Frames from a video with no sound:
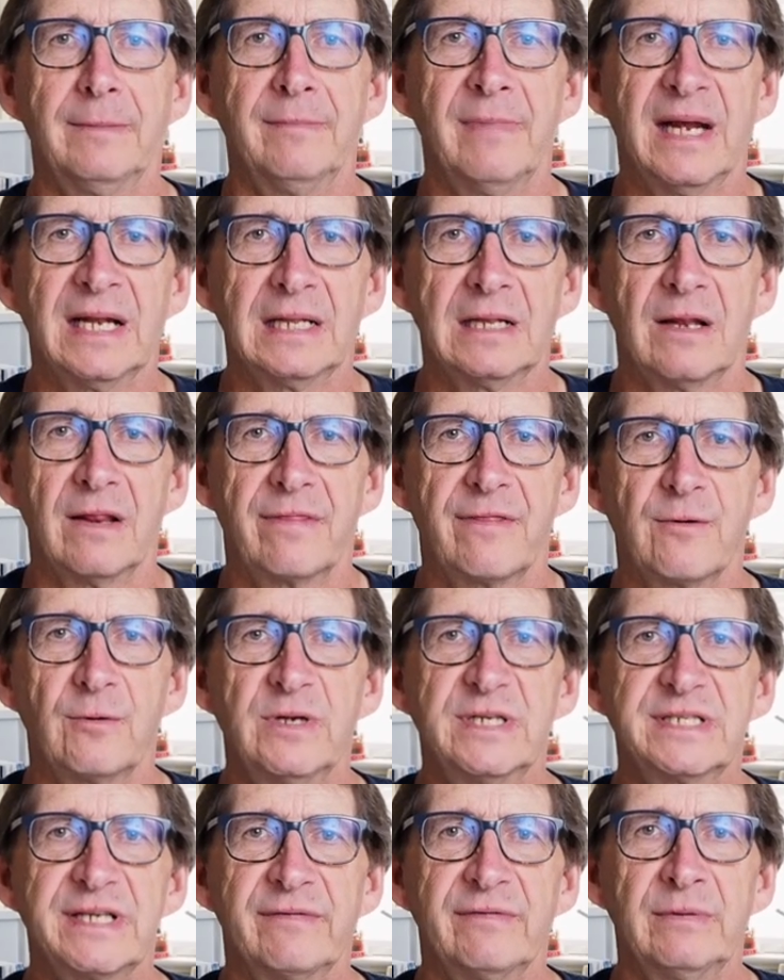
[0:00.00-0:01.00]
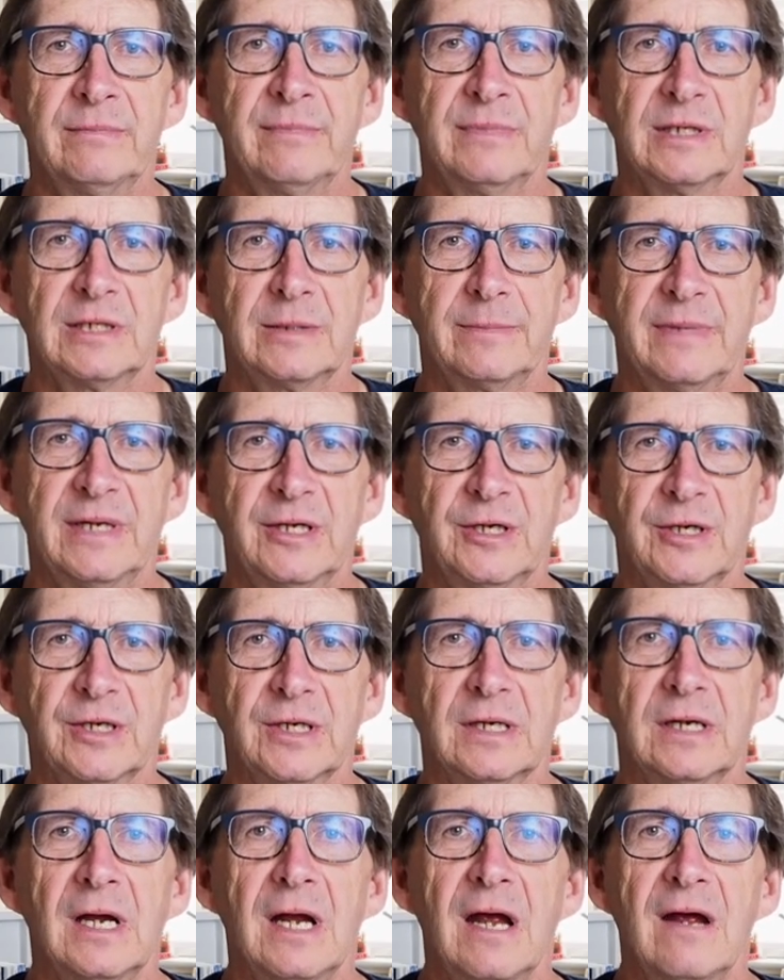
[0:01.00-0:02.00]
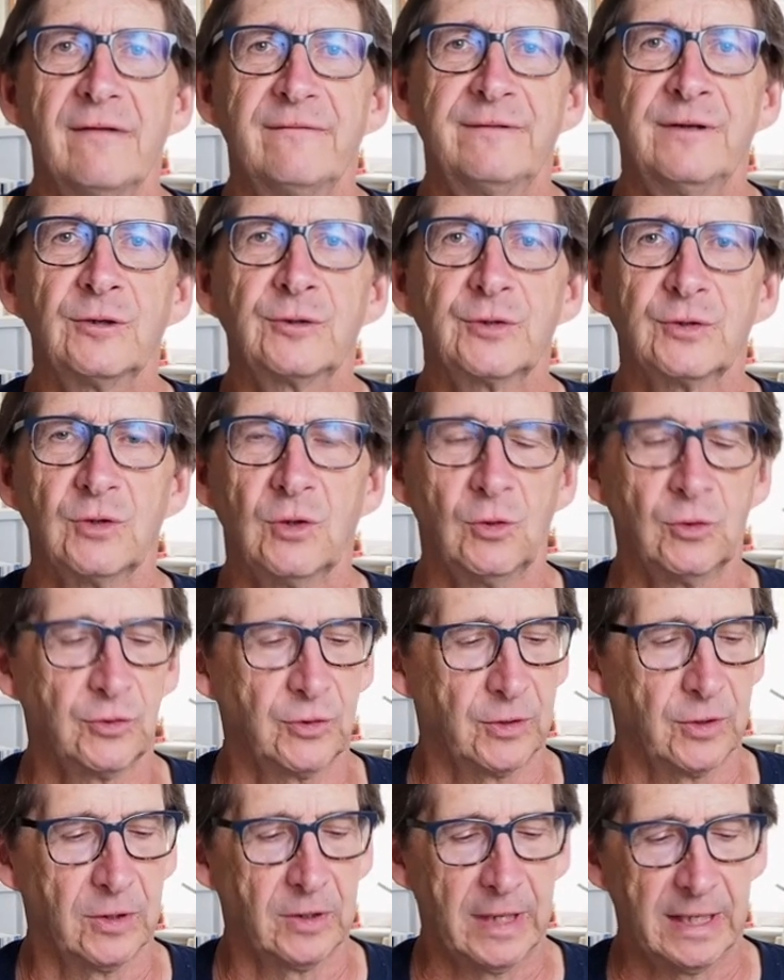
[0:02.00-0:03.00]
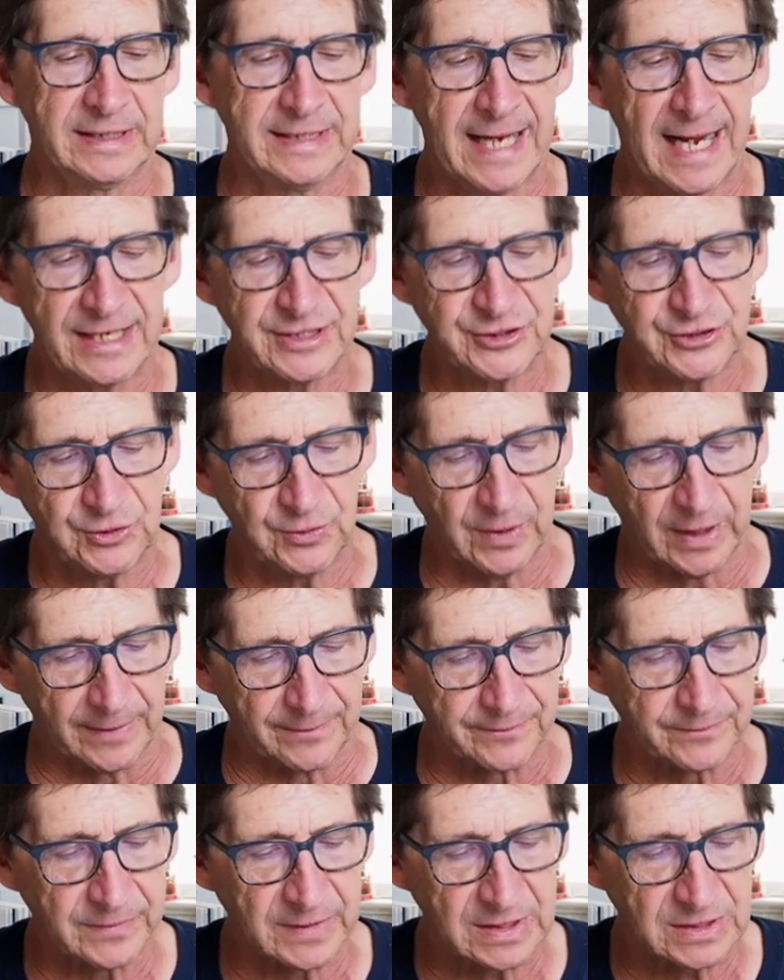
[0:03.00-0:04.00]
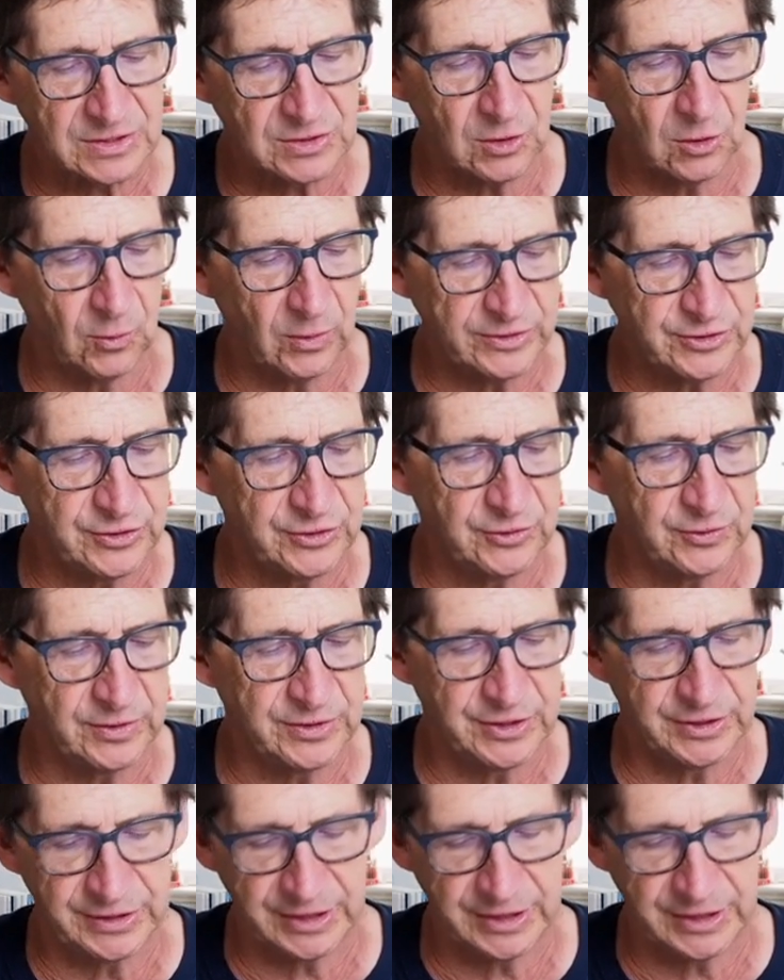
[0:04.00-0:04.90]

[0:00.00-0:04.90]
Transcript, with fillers: metal 37 millimeter filter holder attached to it. So what you do is you